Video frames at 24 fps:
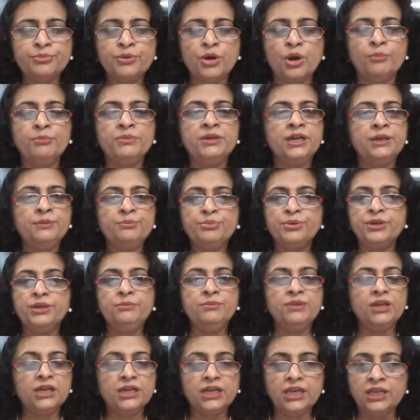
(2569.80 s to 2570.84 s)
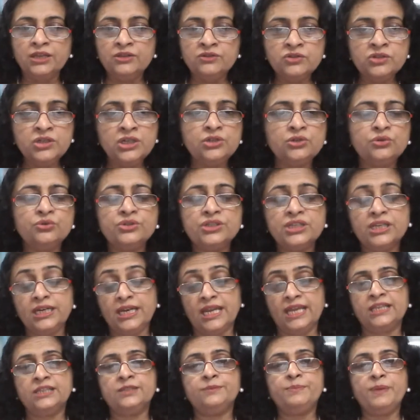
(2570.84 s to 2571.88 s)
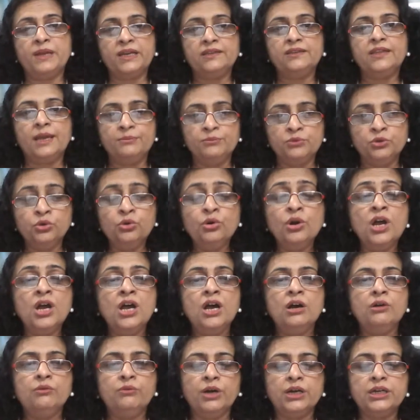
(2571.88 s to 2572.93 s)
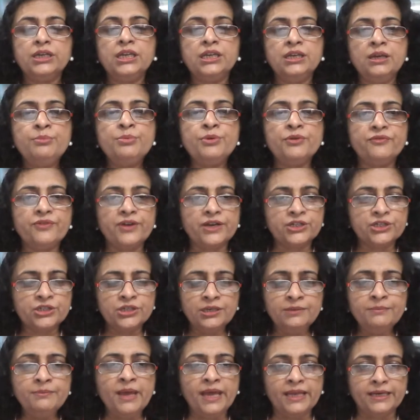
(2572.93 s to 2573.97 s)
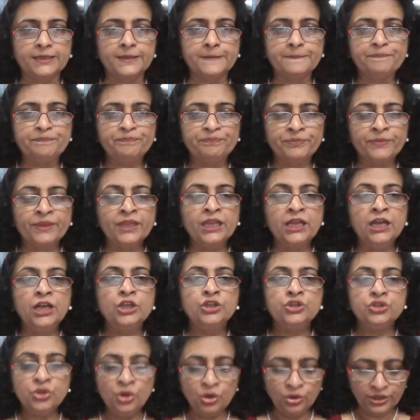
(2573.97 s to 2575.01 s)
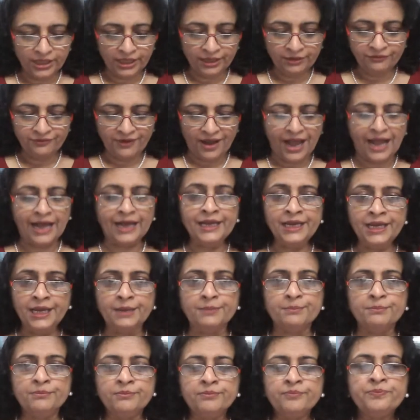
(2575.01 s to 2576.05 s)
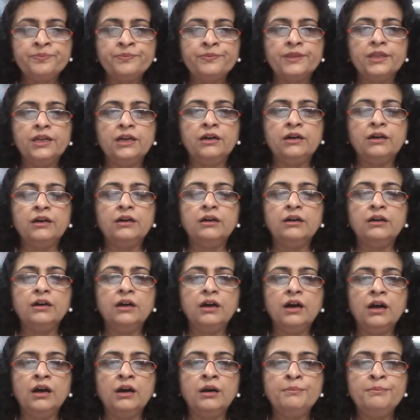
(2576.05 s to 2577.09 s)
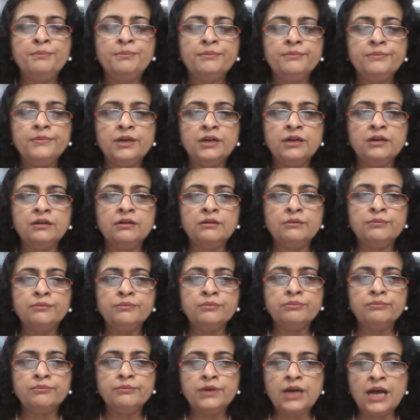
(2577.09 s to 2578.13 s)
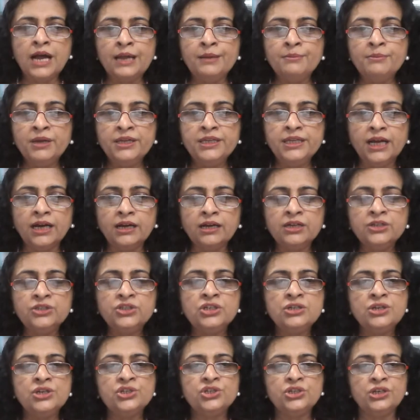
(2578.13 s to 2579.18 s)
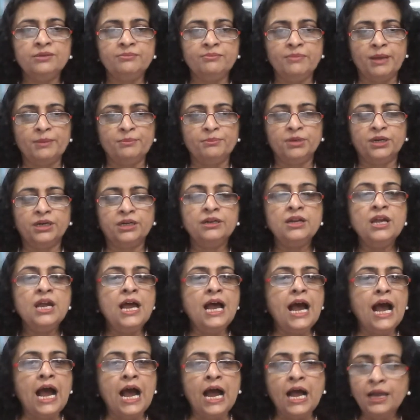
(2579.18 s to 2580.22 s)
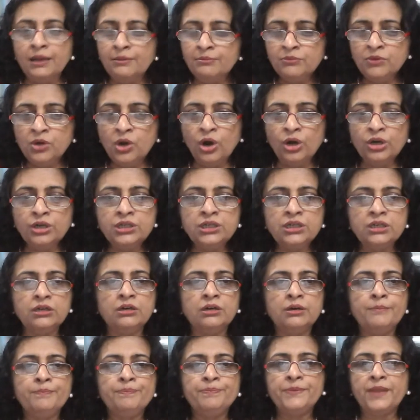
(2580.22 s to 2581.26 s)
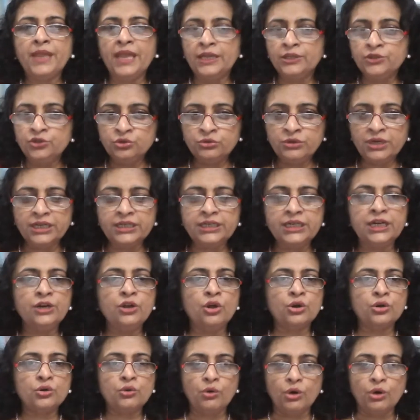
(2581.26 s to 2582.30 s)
prominent premier institutes, and expect them to work in a professional manner. So if I am I'm a younger generation member, I'm not educated or